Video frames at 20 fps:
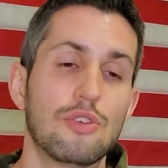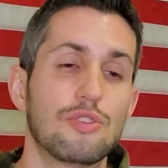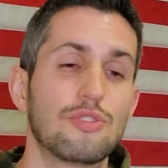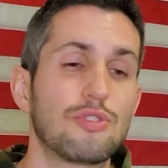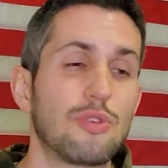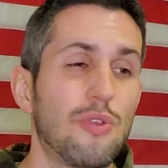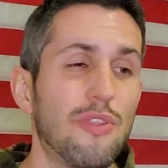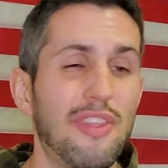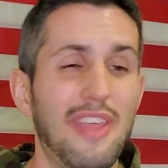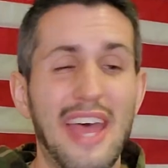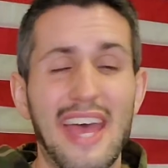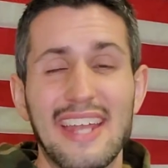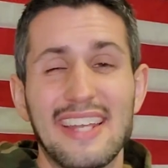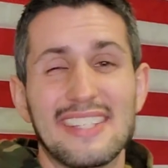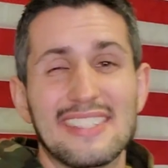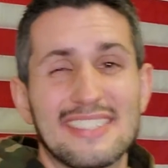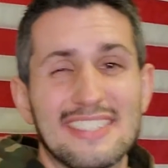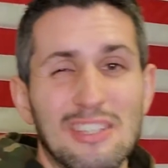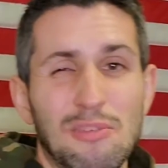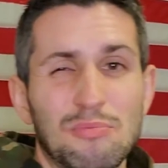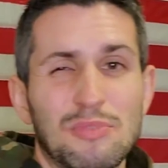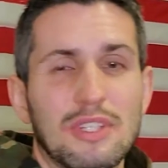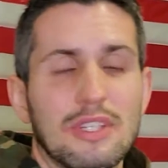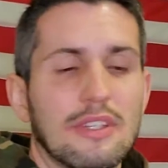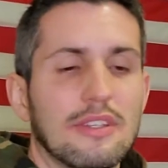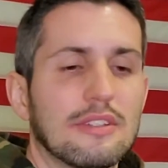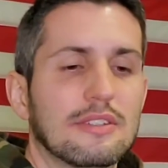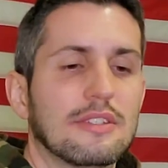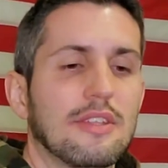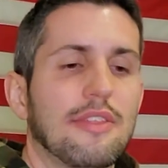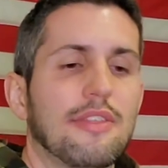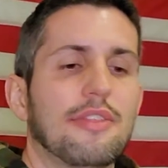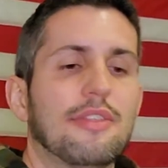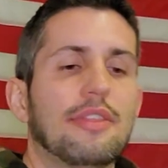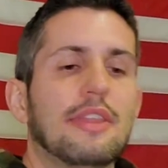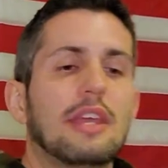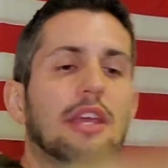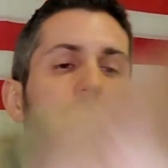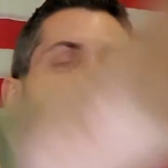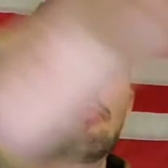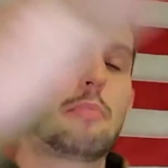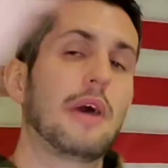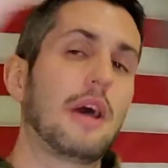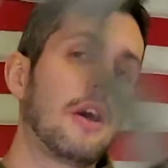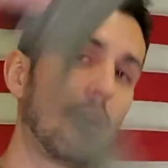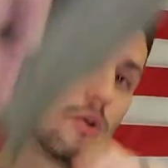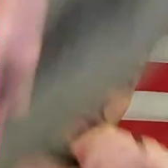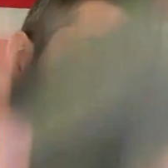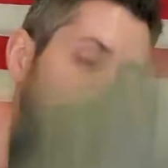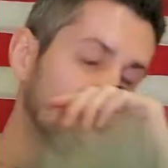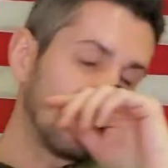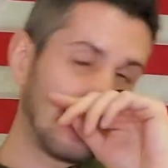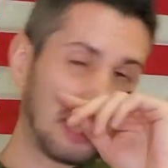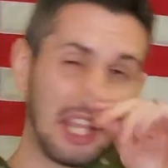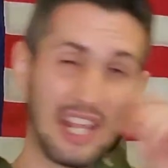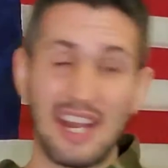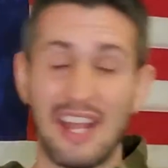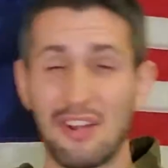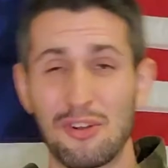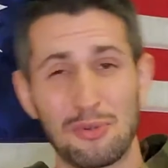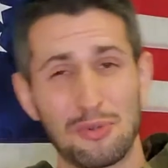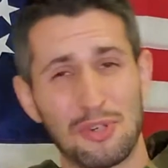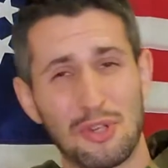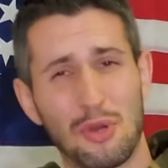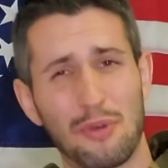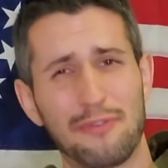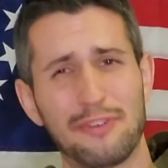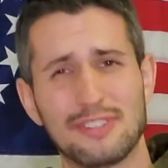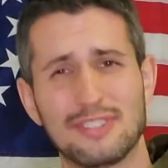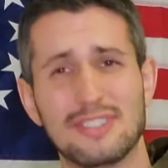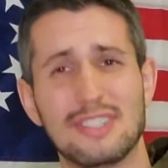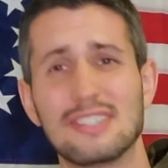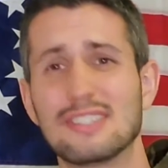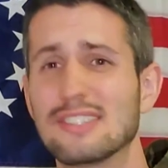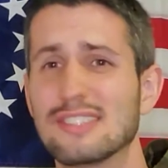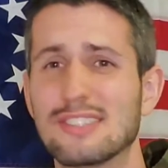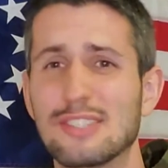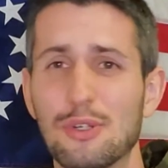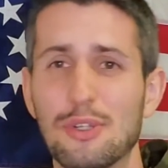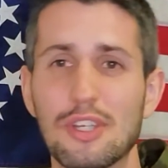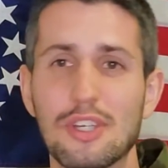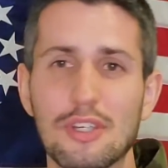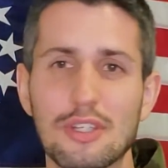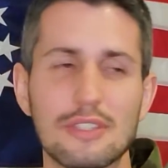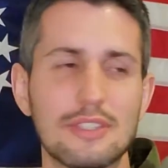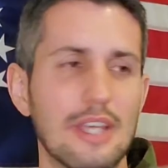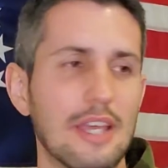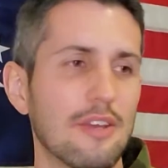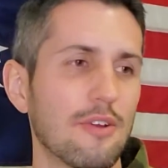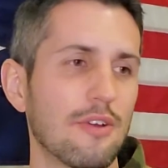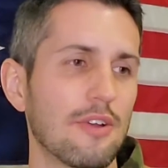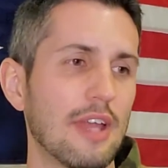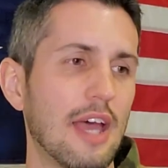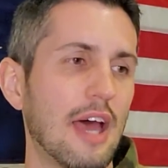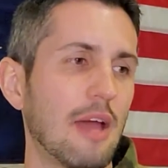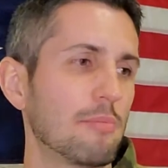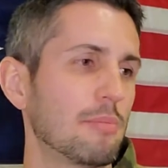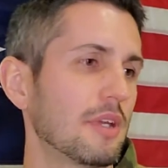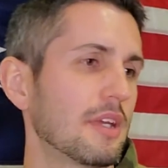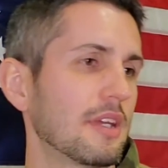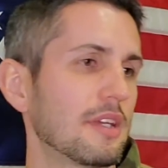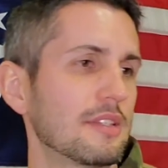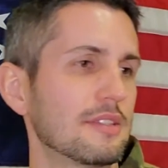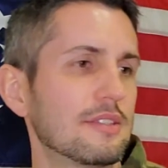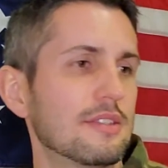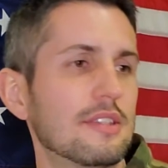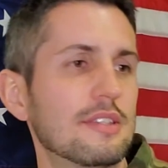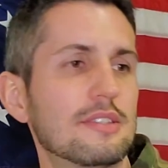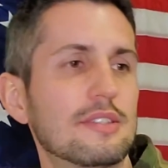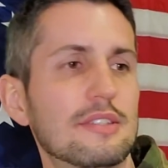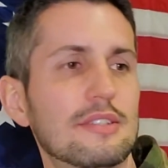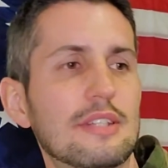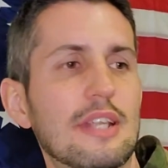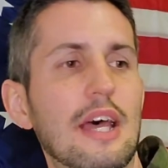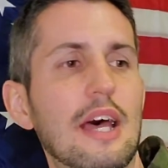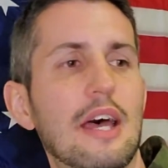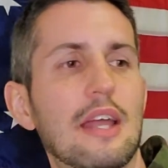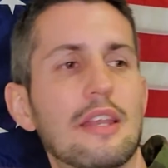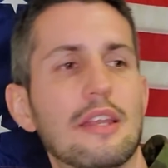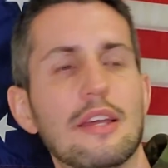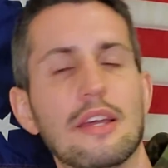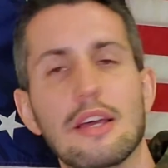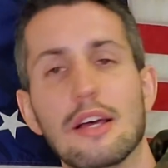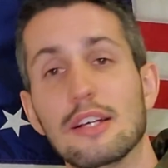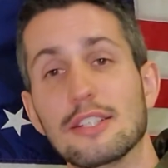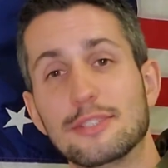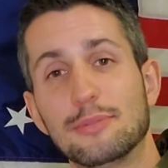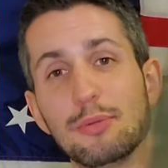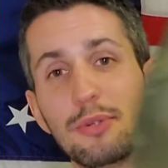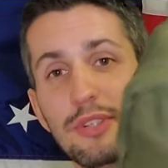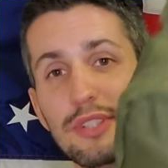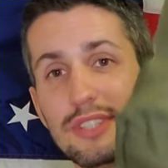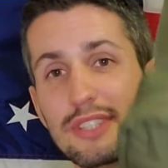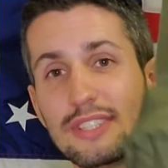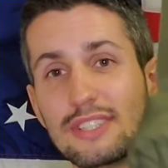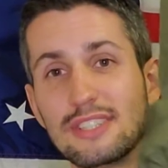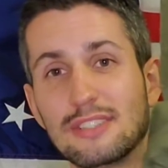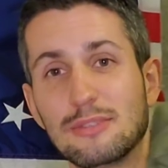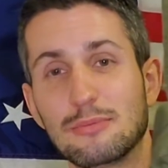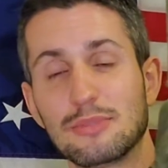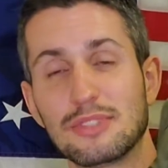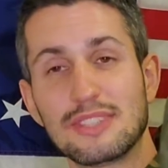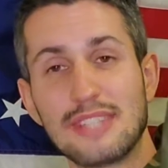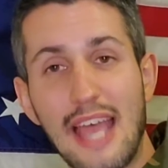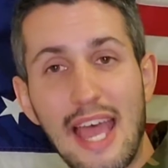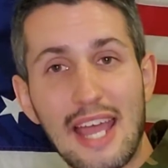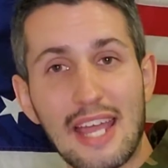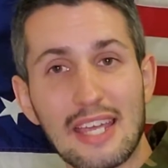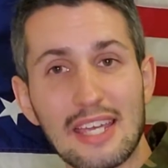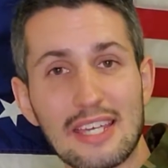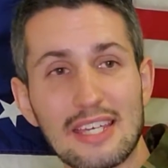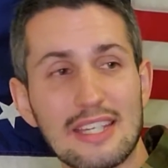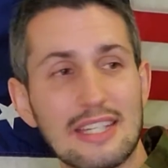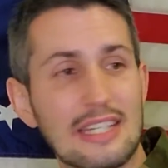So that is something to think about. And I don't know if it's necessarily good data or not, because this is not a Spiritus Systems SAC.